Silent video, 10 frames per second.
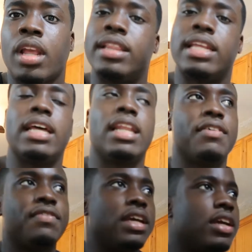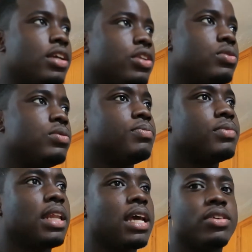Then I left there to do,
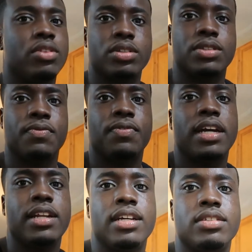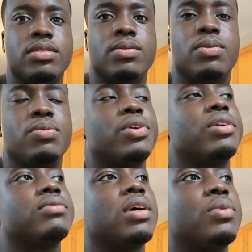like, you know, some finance
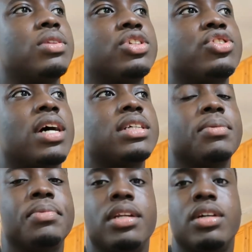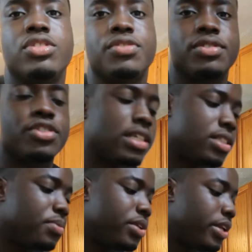work. I wanted to try something else, try
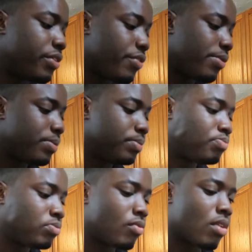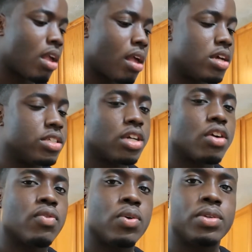something different. Because of the
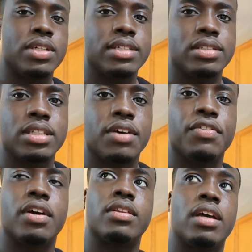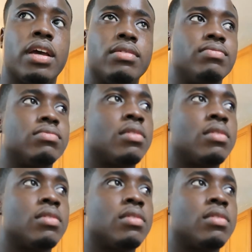corona and stuff like that,